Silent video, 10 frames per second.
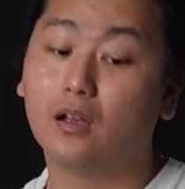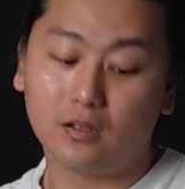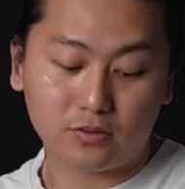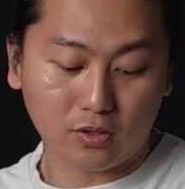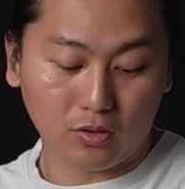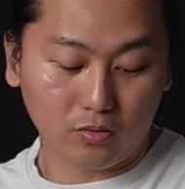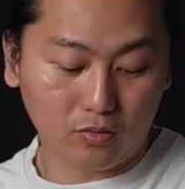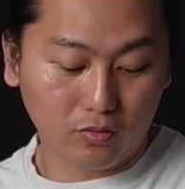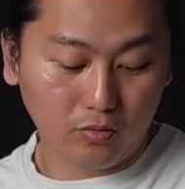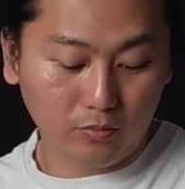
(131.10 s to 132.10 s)

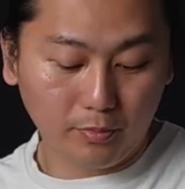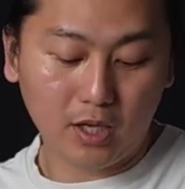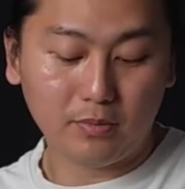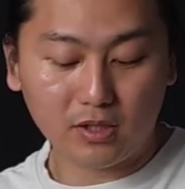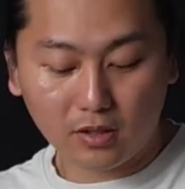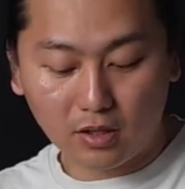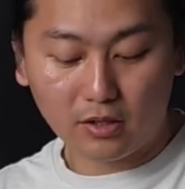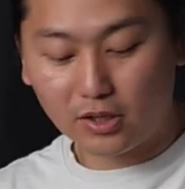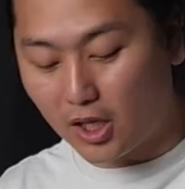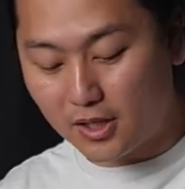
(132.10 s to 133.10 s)
So maybe the
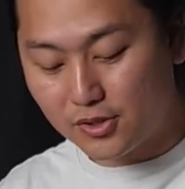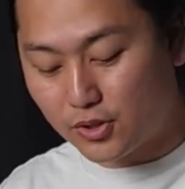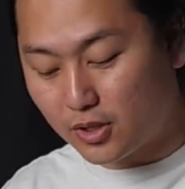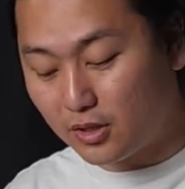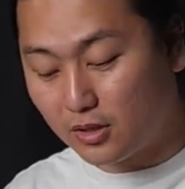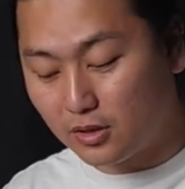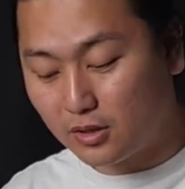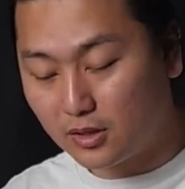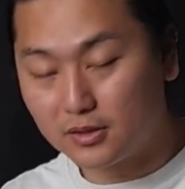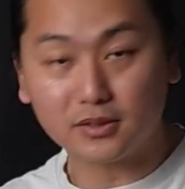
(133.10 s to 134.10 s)
cutting texture
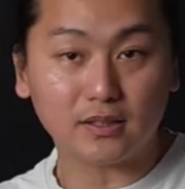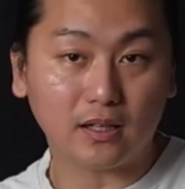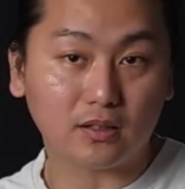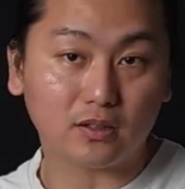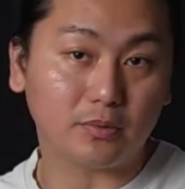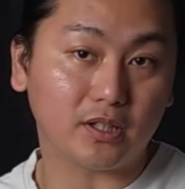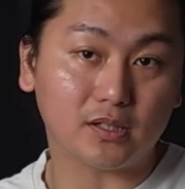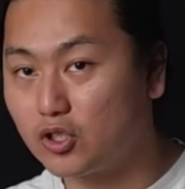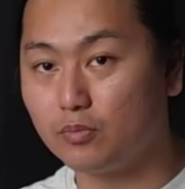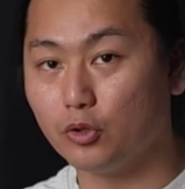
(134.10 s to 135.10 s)
is not gonna be that
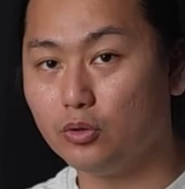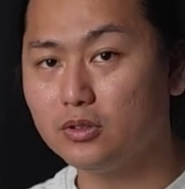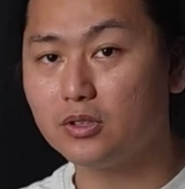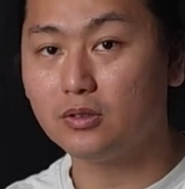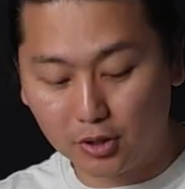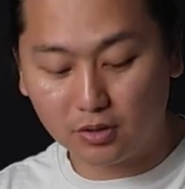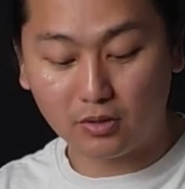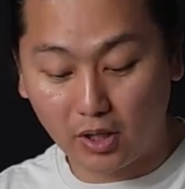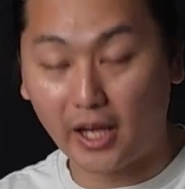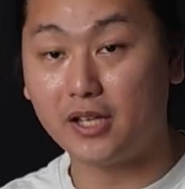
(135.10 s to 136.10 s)
smooth, but
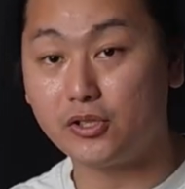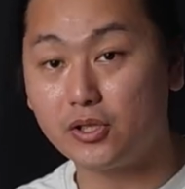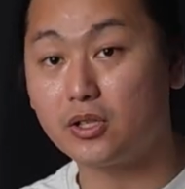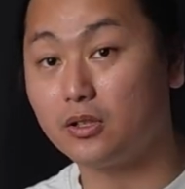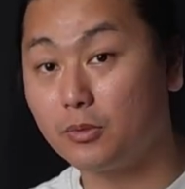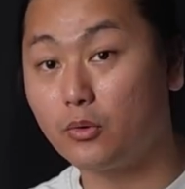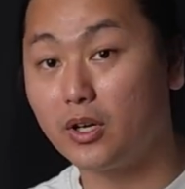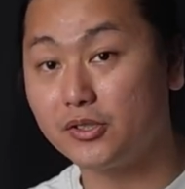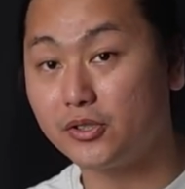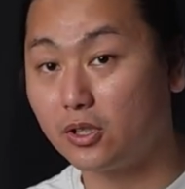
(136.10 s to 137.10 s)
the edge is gonna be
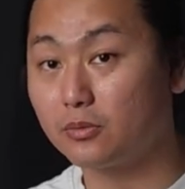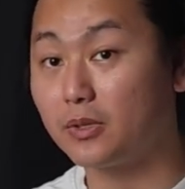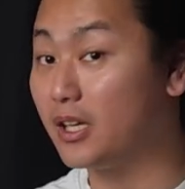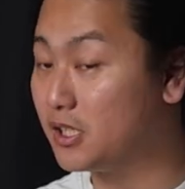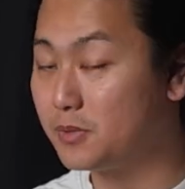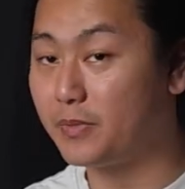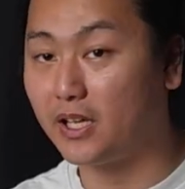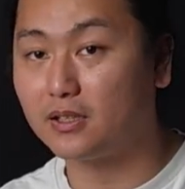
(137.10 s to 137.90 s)
quite sharp, I expect.